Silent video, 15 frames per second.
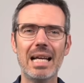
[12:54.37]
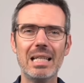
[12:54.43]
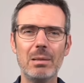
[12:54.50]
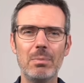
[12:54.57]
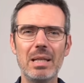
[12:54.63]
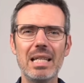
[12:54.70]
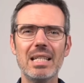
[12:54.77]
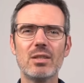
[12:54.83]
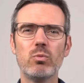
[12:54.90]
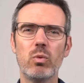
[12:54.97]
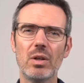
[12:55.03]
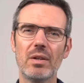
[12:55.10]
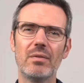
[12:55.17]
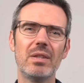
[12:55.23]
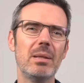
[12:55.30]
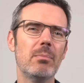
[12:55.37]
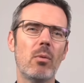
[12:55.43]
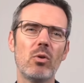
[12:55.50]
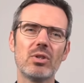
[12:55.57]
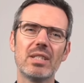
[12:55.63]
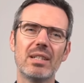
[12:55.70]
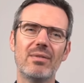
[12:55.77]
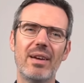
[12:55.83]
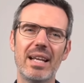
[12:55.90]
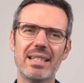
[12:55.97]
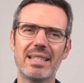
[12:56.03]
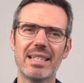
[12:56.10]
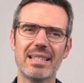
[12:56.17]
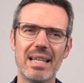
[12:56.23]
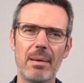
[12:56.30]
TiDB is one of the most
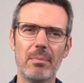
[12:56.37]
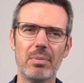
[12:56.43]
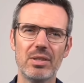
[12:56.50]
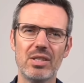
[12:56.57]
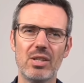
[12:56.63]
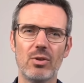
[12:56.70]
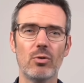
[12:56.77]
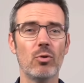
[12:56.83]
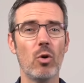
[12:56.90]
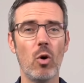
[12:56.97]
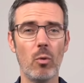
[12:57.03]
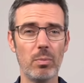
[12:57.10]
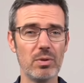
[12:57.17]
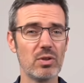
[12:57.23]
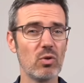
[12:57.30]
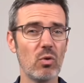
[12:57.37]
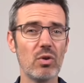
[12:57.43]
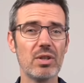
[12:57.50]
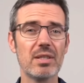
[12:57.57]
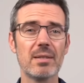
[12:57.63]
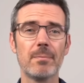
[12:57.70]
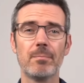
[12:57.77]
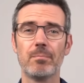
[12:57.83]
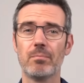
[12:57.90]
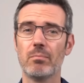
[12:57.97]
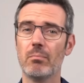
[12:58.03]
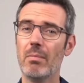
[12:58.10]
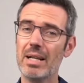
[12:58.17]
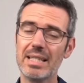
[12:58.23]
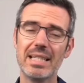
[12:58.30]
advanced examples here. Open source,
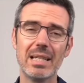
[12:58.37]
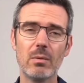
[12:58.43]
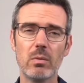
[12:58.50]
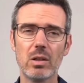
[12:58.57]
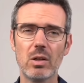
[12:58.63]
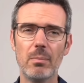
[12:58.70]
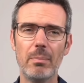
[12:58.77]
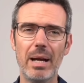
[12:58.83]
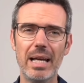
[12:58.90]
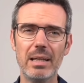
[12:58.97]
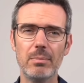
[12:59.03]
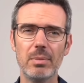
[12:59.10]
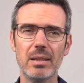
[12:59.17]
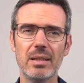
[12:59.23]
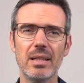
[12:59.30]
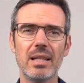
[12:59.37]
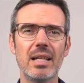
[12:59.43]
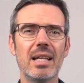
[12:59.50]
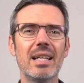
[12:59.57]
MySQL compatible,